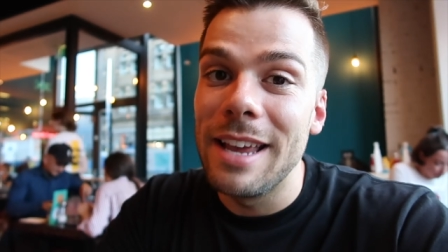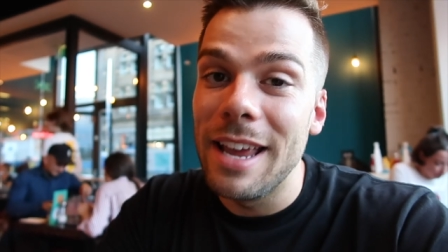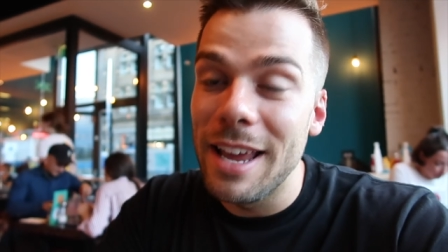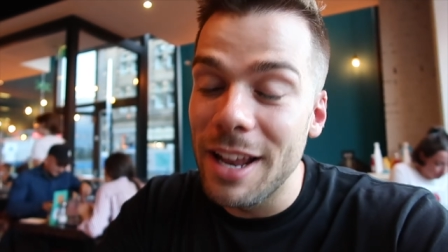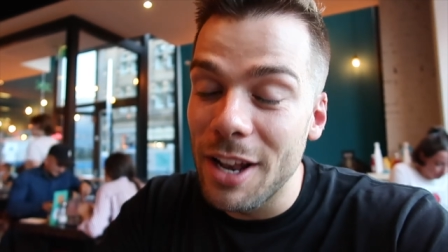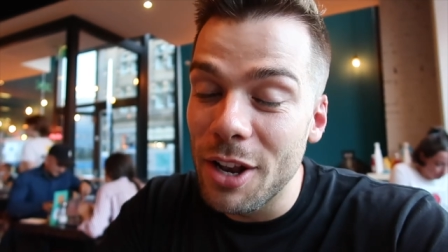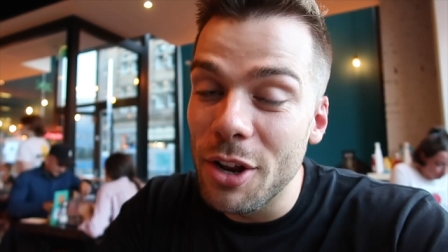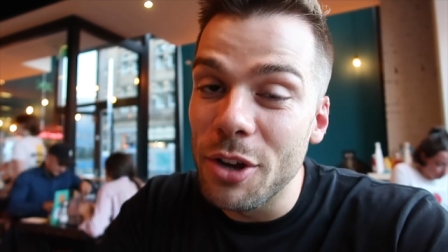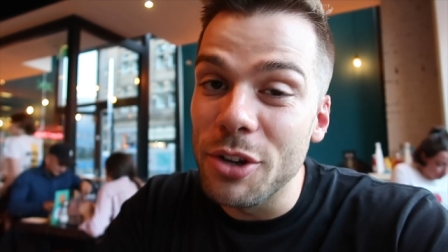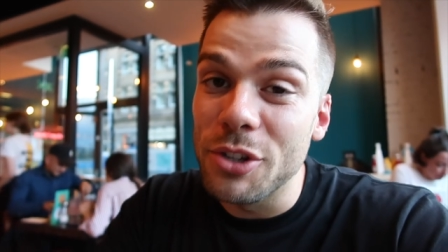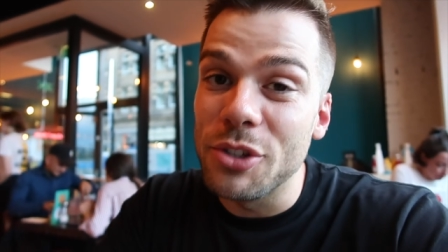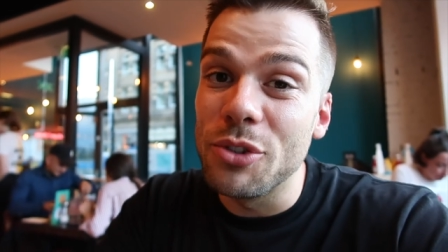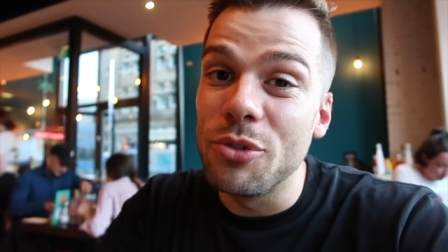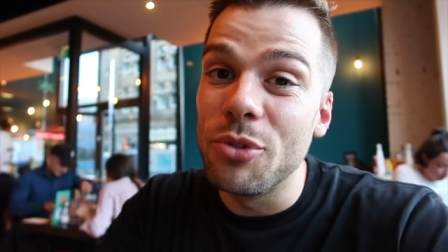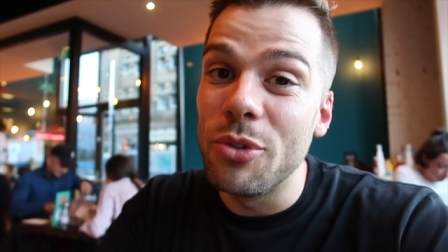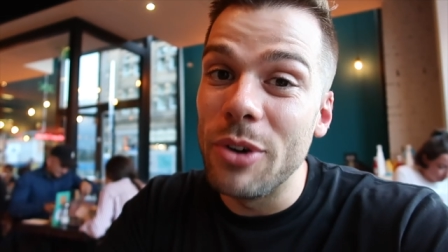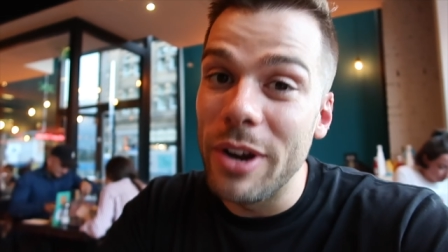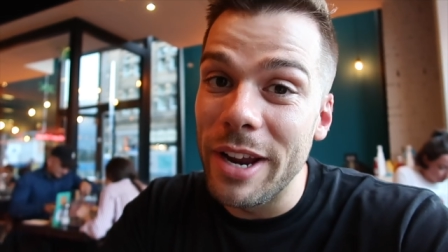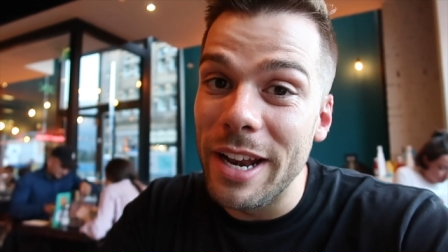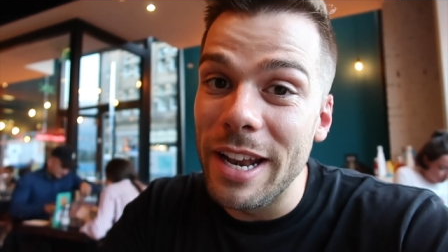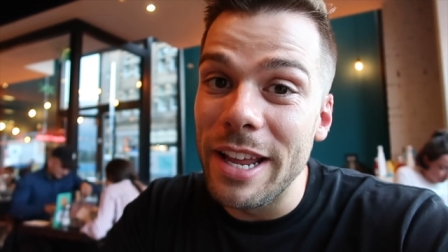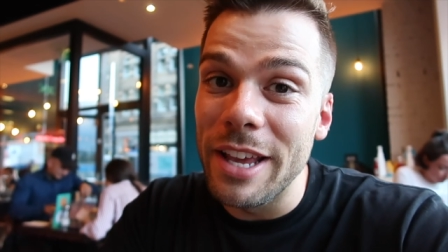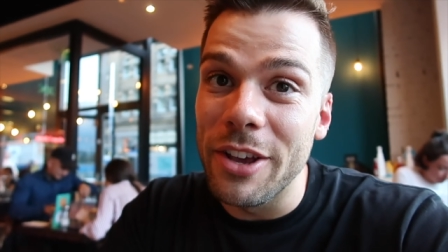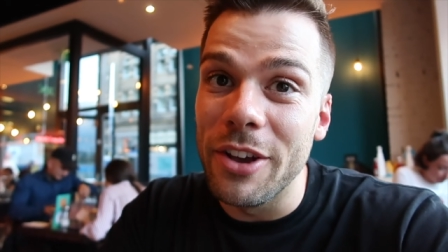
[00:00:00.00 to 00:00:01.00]
It looks
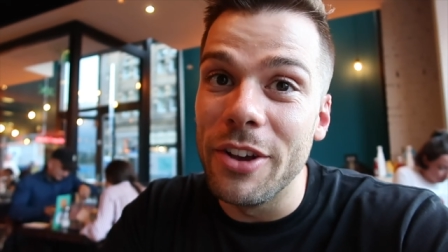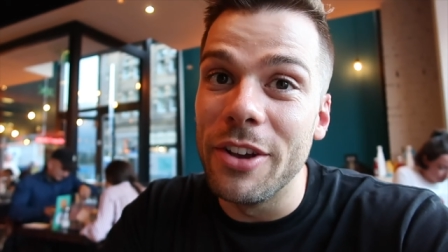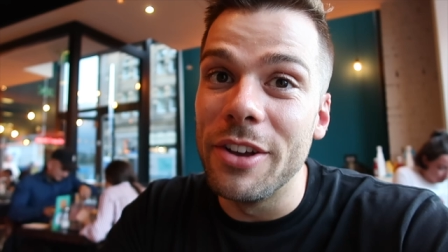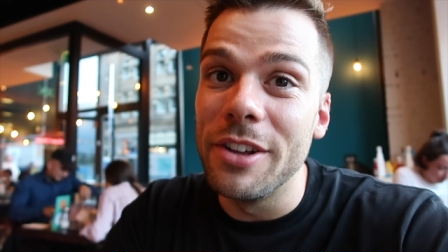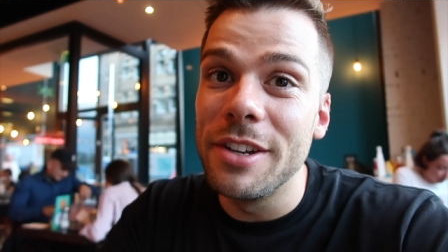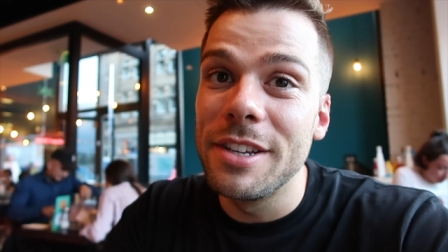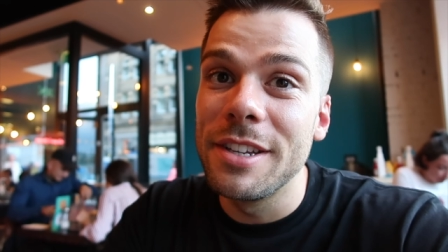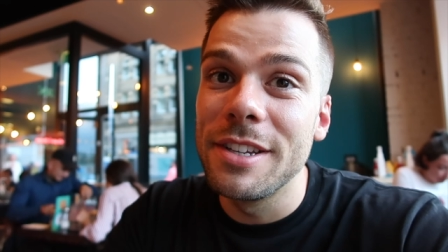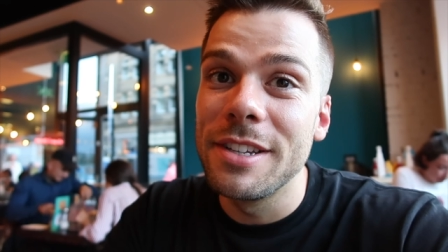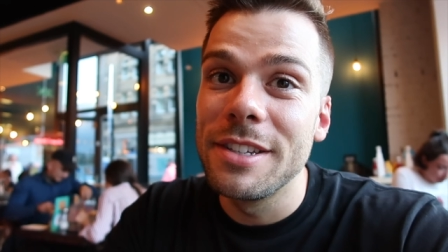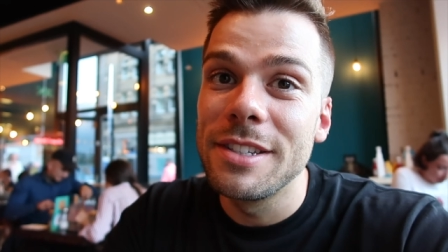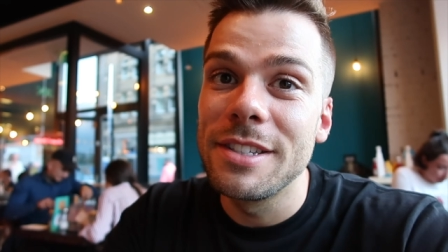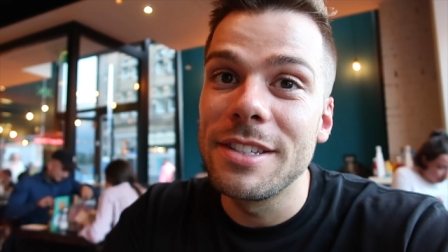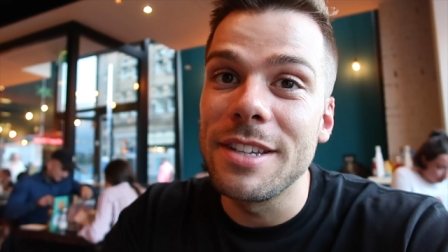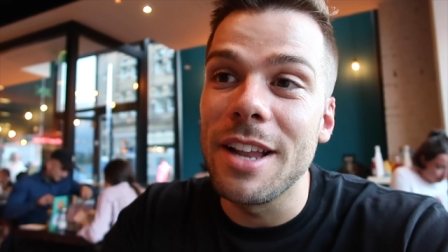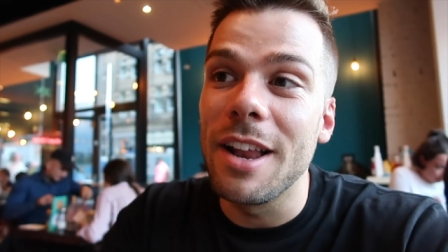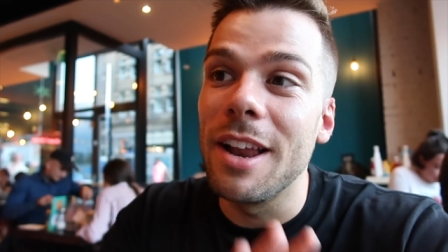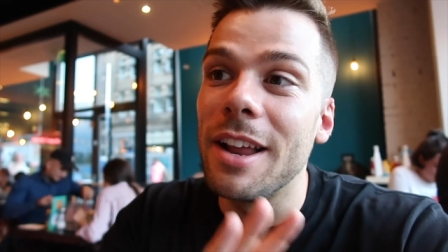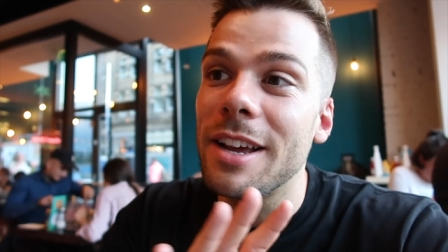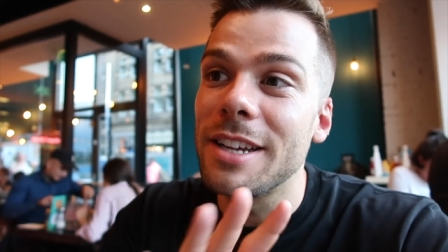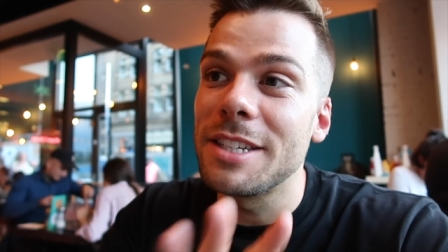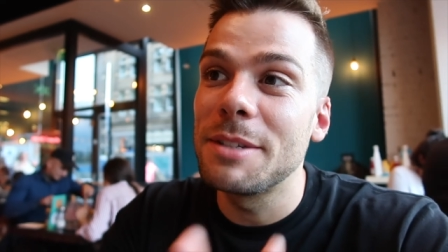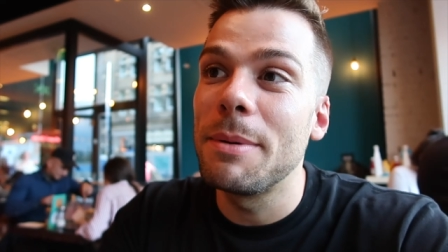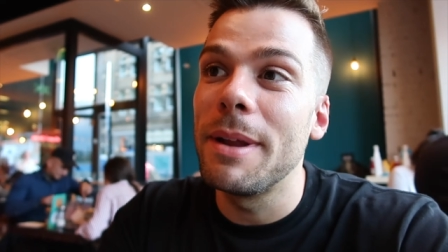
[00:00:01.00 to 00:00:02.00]
really good, so
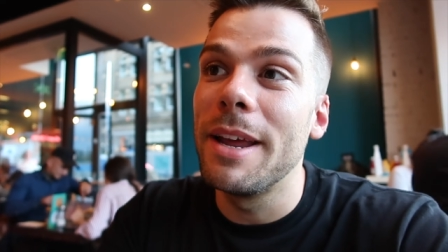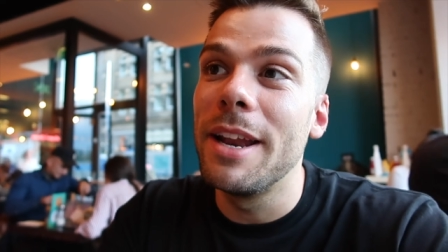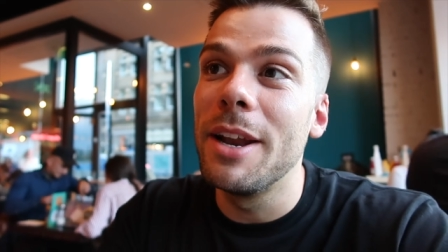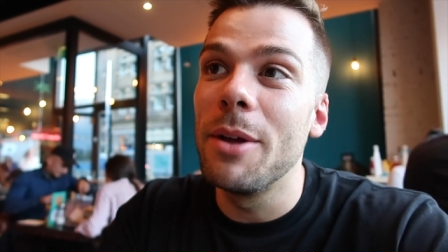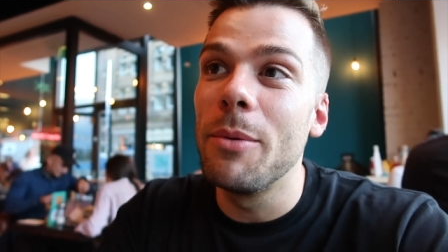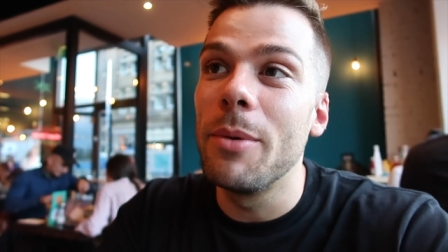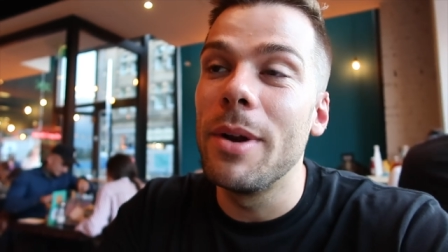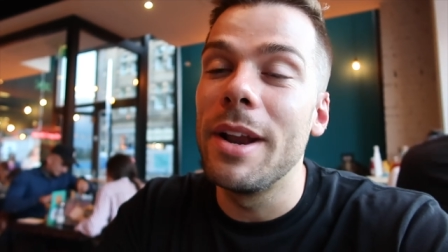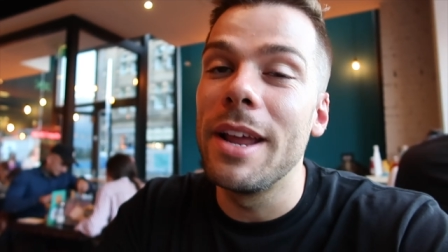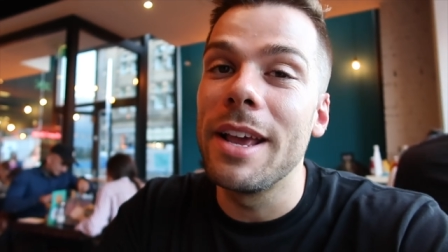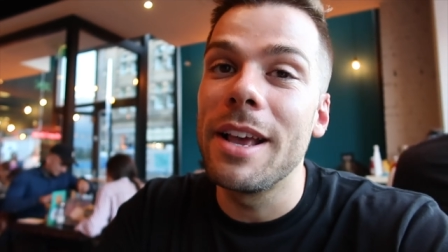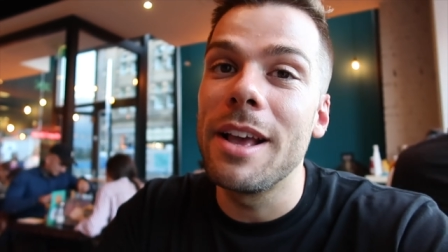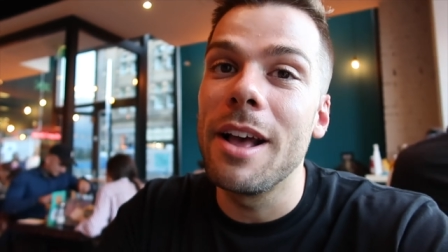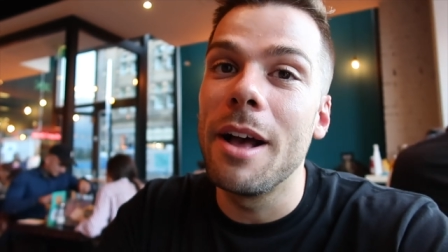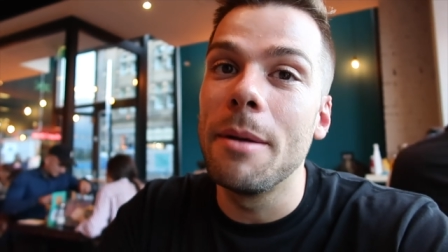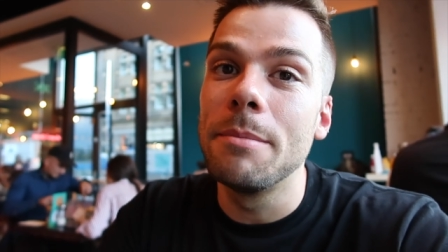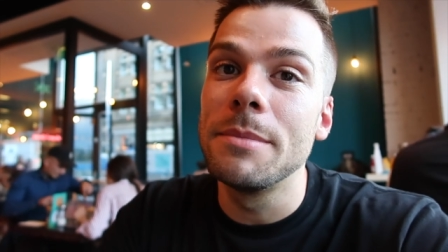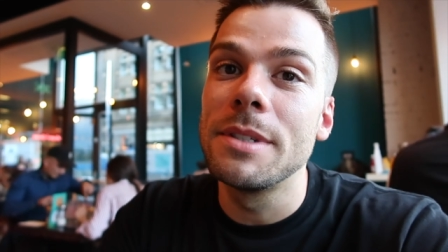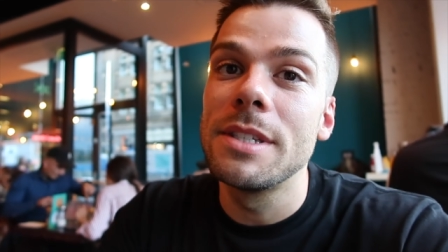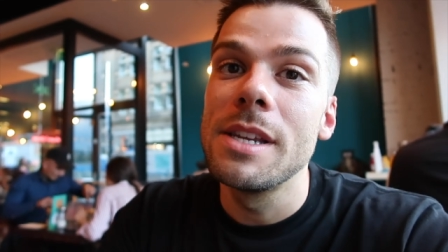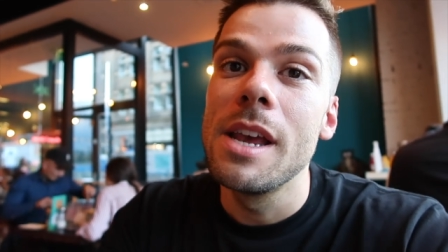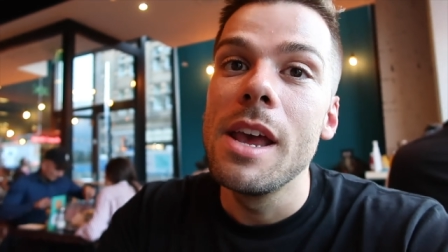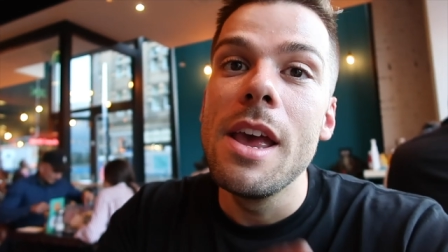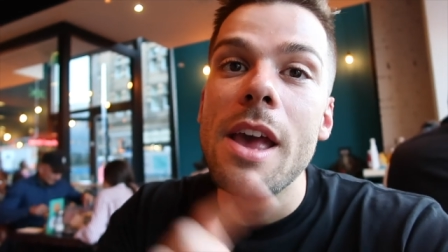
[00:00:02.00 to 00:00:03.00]
I'll explain it when it
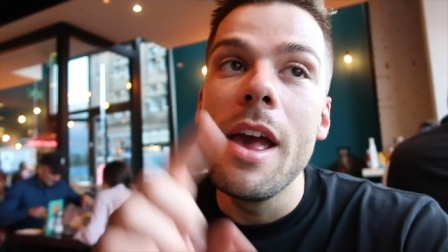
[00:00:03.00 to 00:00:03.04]
comes.